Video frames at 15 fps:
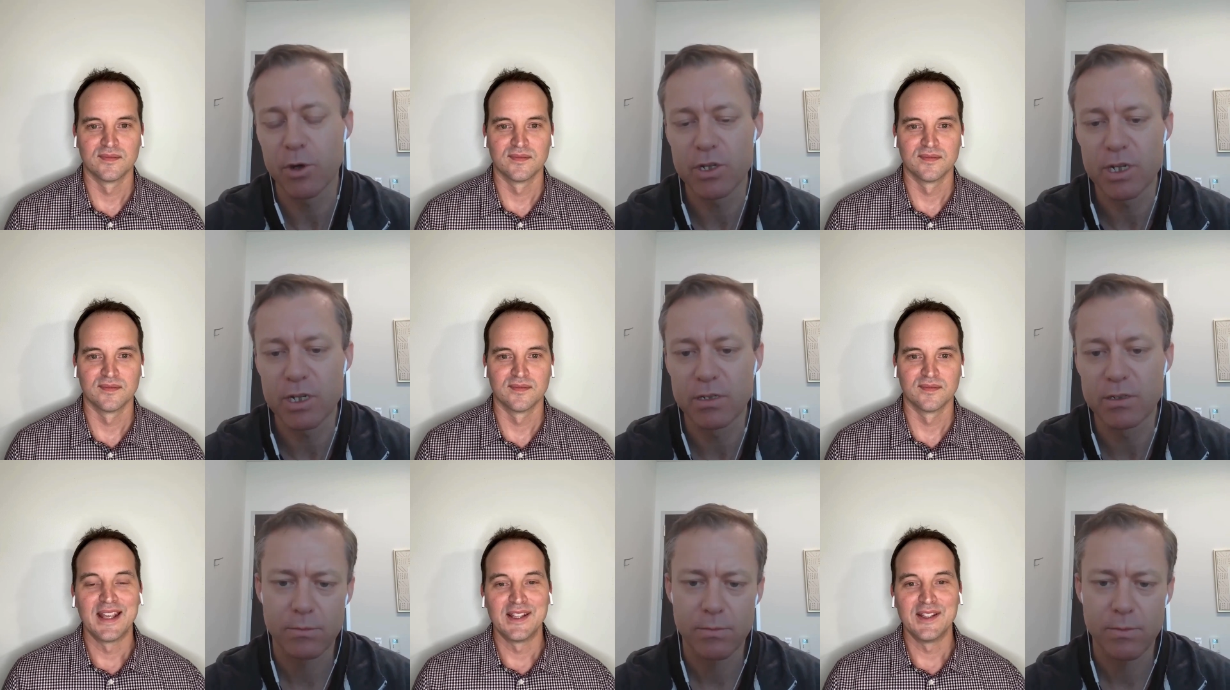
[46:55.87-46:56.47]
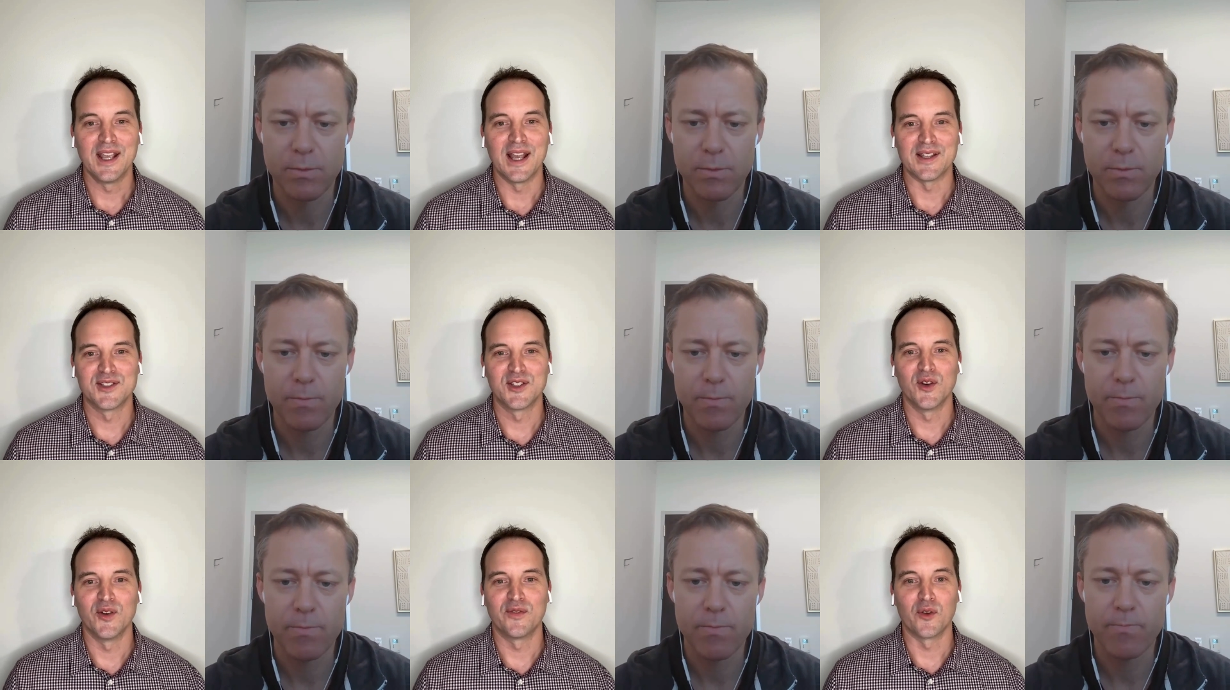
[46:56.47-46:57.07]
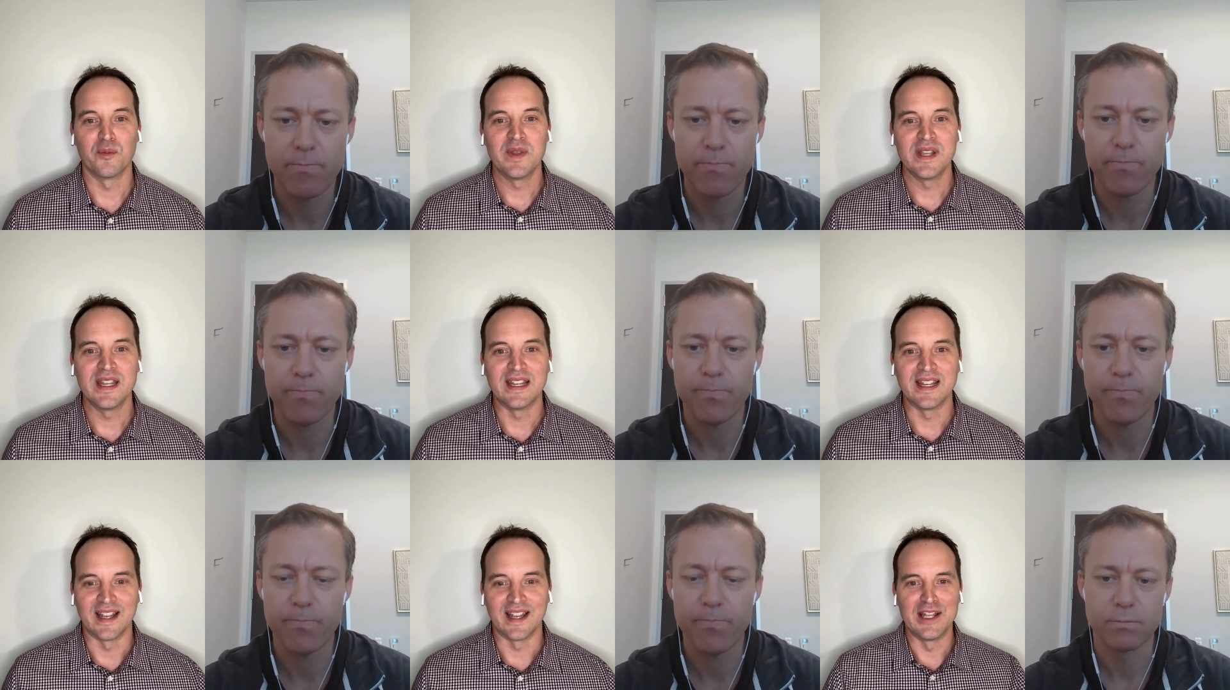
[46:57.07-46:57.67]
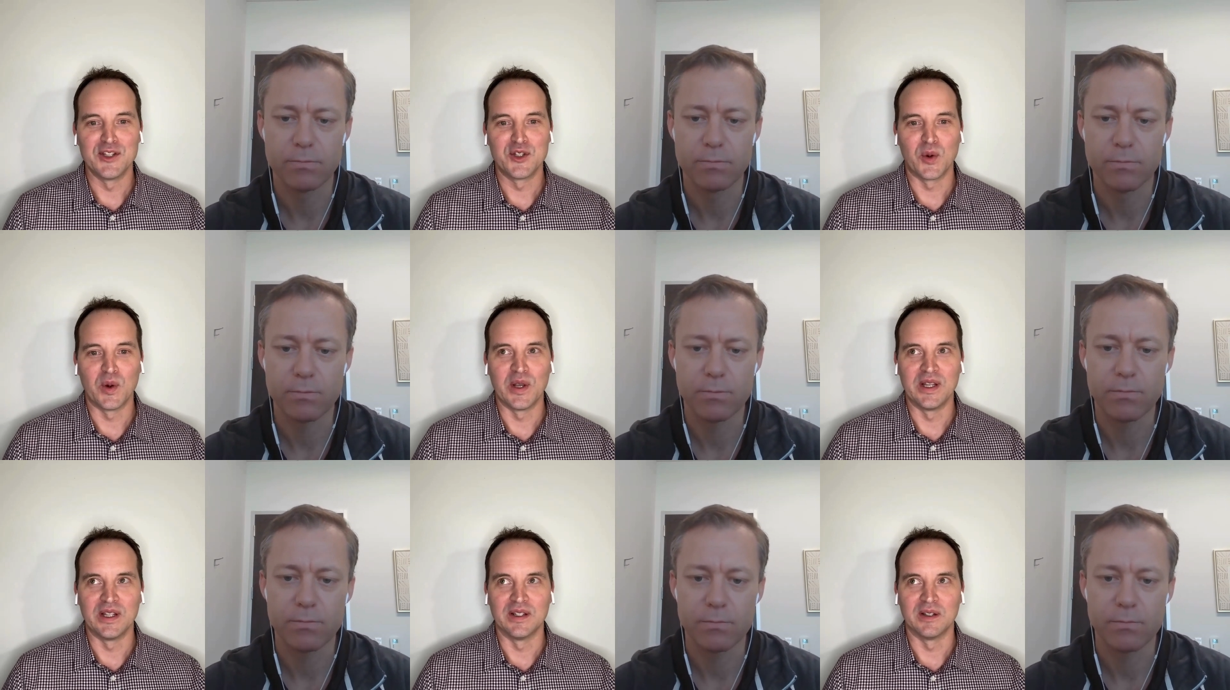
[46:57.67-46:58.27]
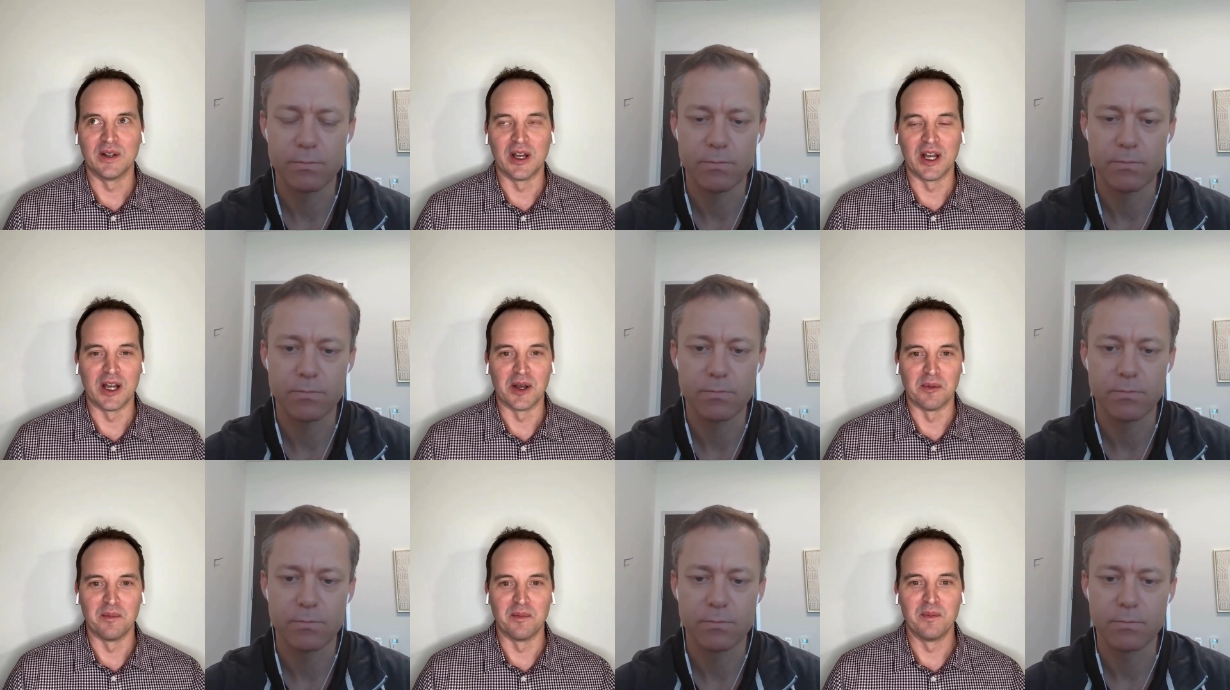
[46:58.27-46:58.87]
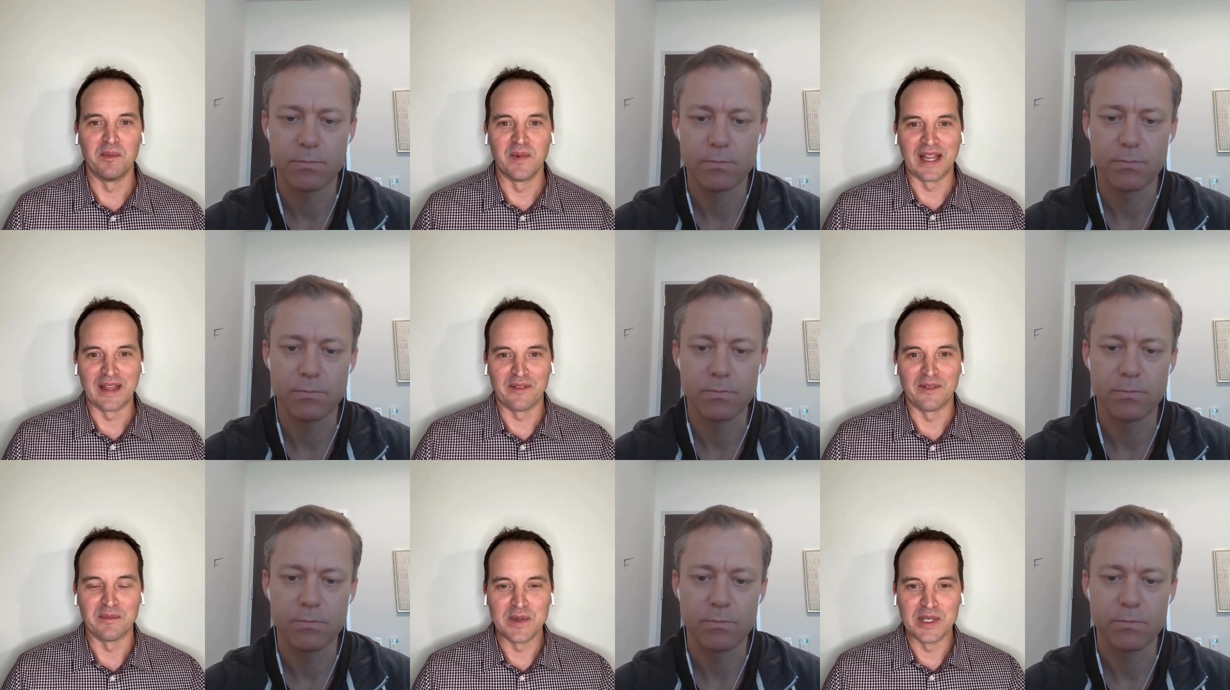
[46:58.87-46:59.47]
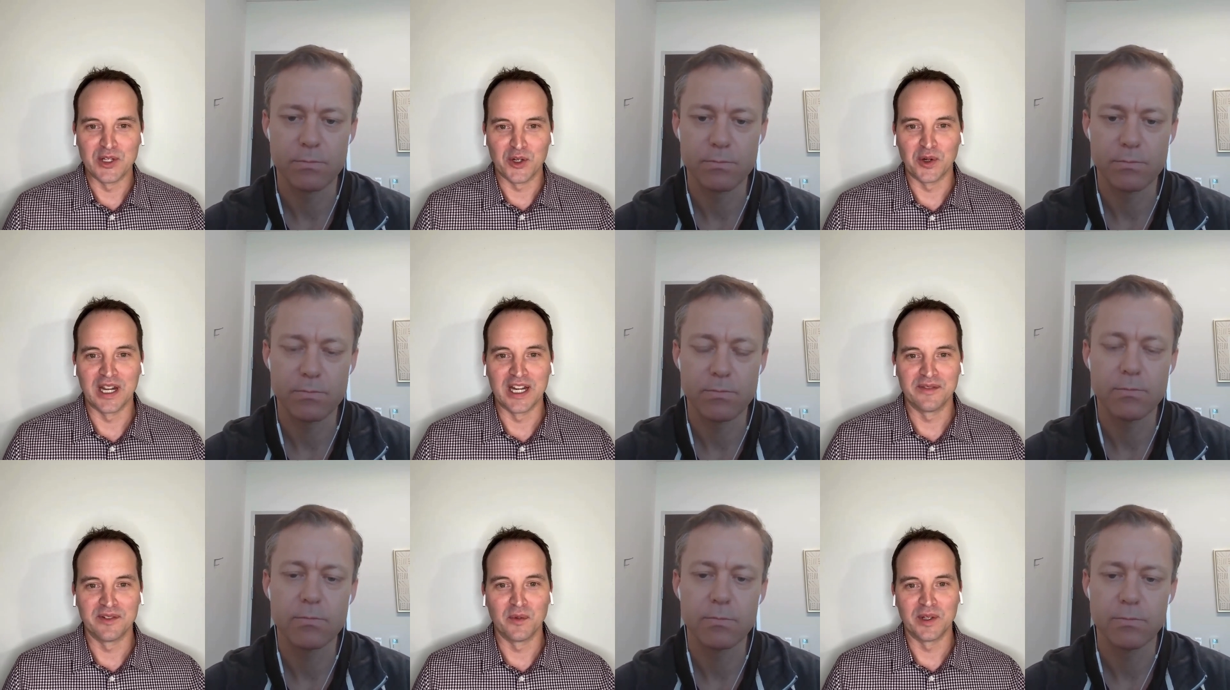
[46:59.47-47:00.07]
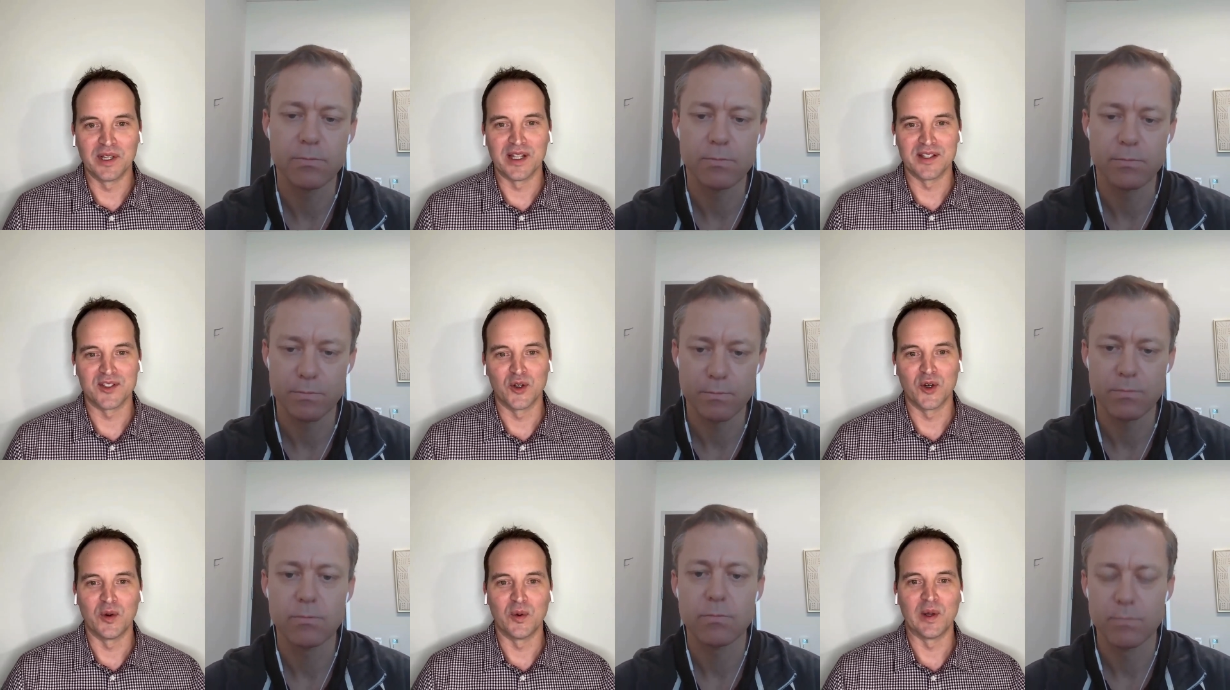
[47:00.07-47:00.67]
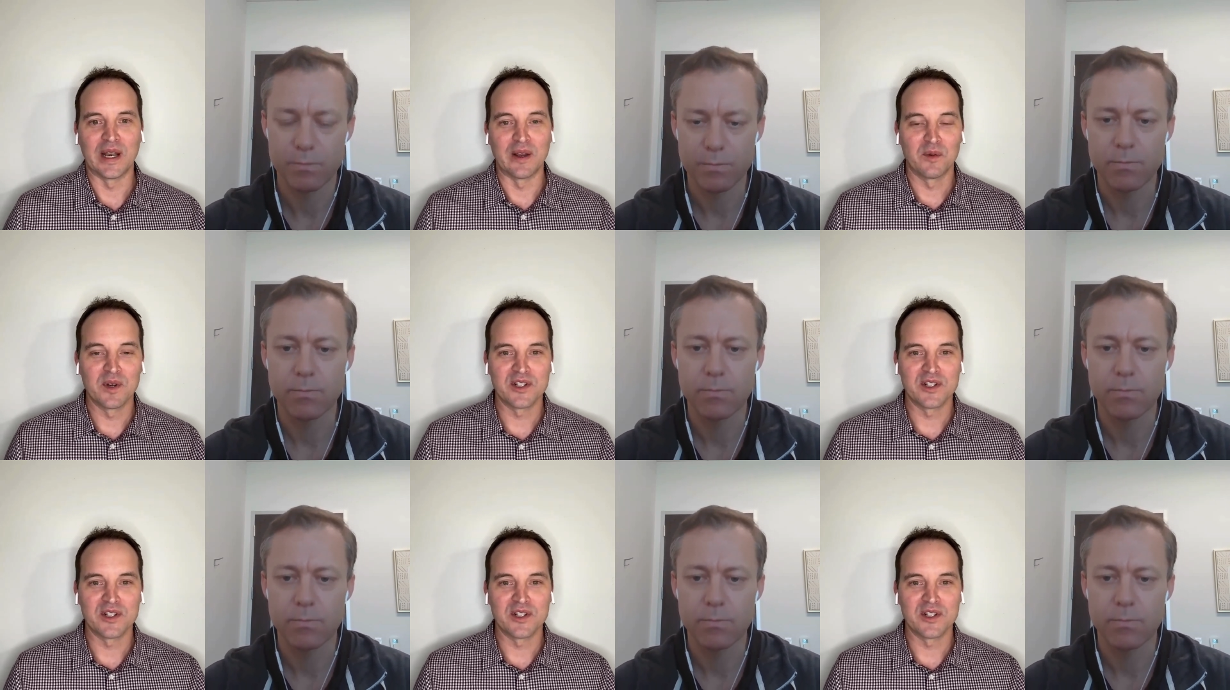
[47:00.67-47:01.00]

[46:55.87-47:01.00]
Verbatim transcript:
Speaker 1: the person
Speaker 2: yeah so for me i enjoy uh, being creative and whatnot so when i